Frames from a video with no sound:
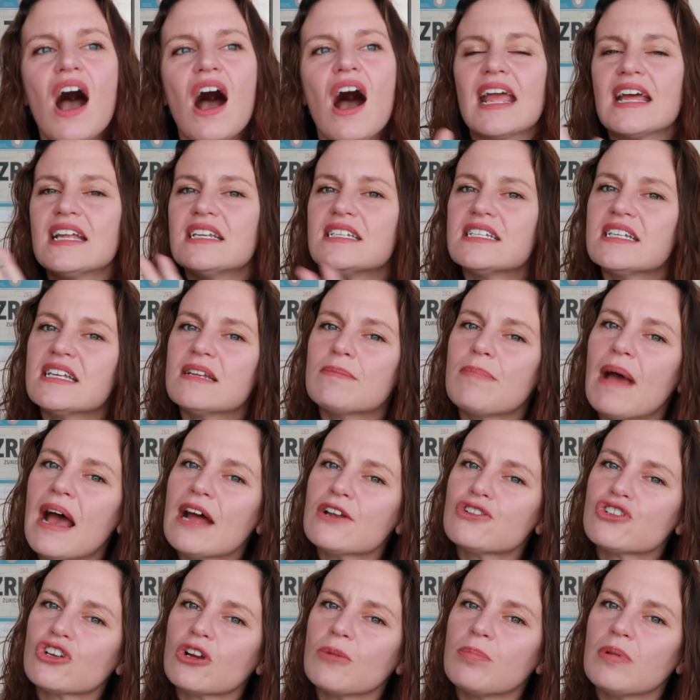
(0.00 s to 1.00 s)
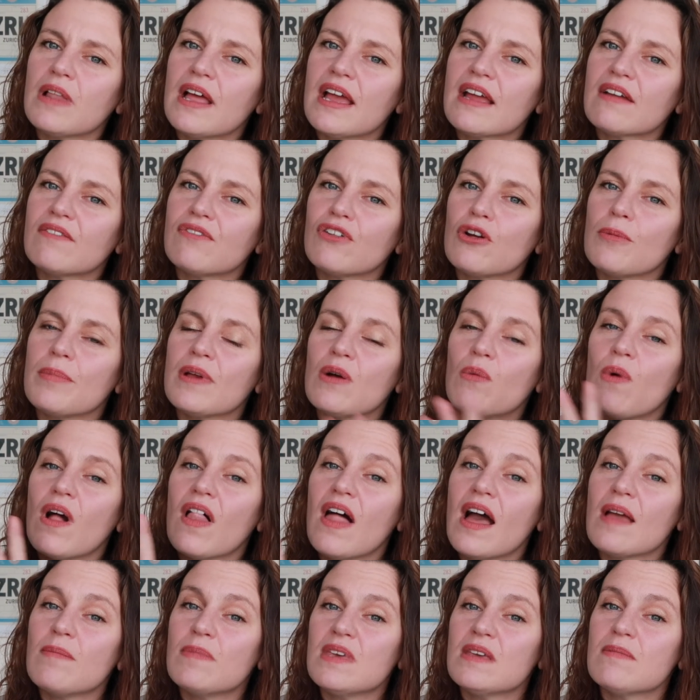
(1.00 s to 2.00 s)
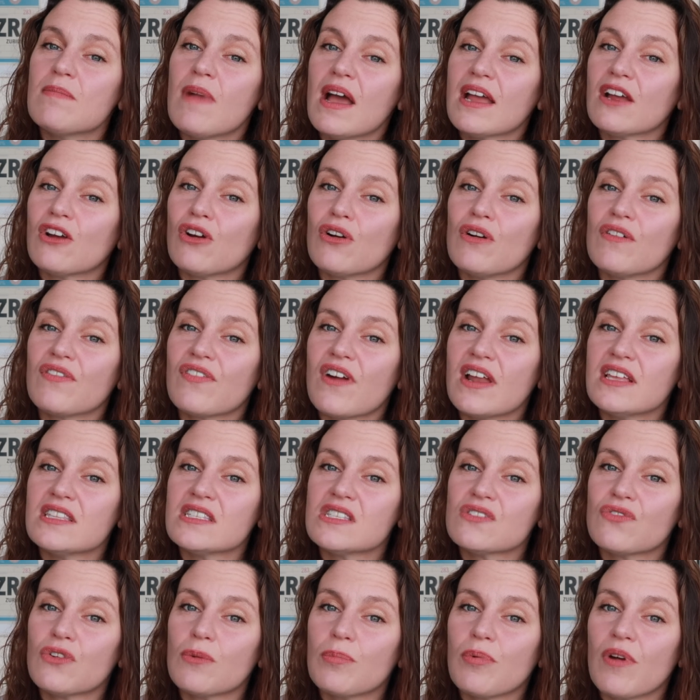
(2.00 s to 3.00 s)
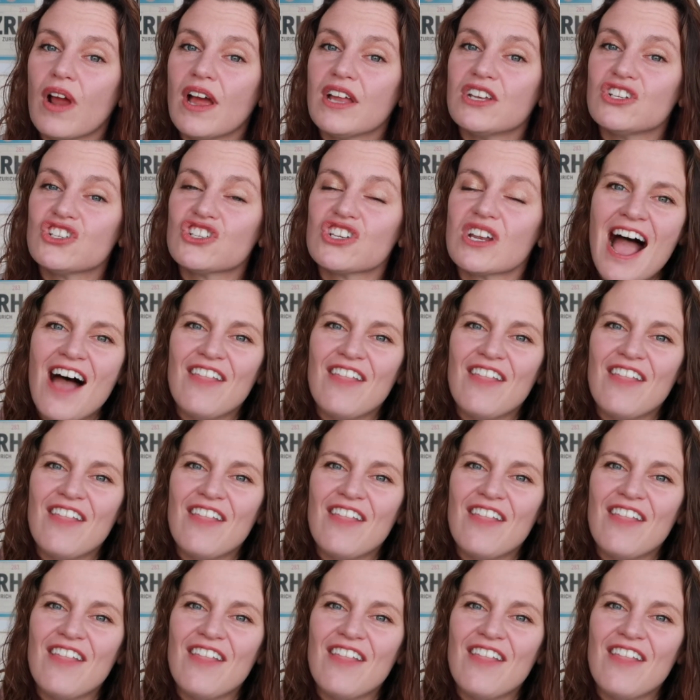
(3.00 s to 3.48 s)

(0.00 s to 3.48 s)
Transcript: Andy and Patrick are playing for a bit while I meet my girlfriends for brunch.